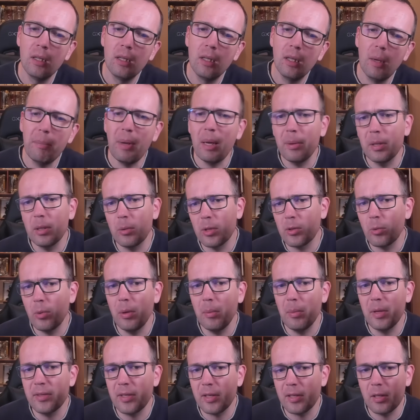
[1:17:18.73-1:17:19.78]
Maybe it was queen
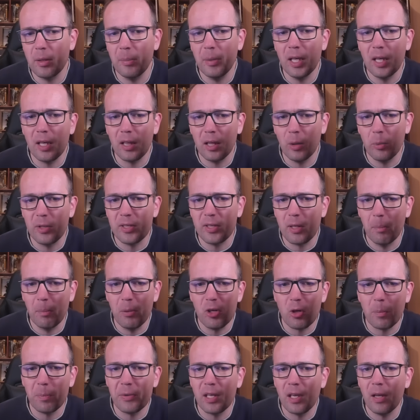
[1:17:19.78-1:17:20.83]
b6 immediately with some
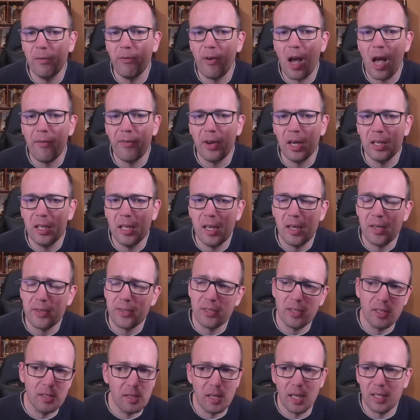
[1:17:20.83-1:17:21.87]
bishop c5
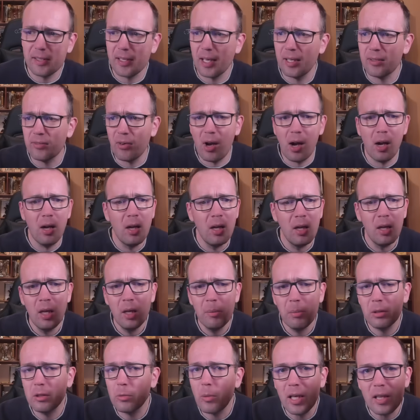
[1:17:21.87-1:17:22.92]
ideas and etc.
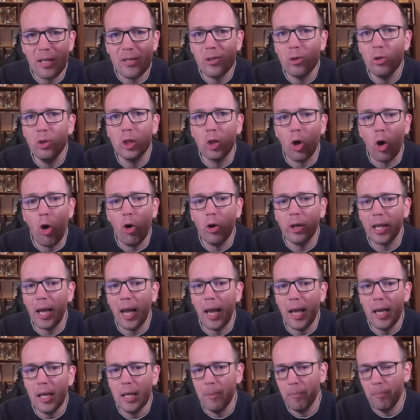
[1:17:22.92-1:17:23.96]
But white is doing
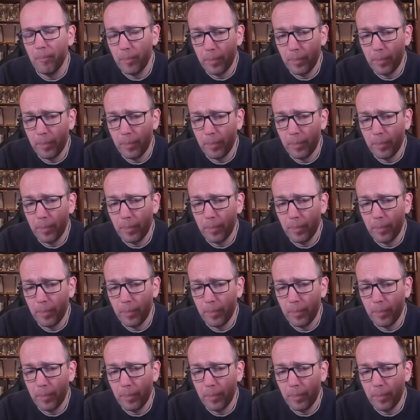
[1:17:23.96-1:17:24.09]
okay.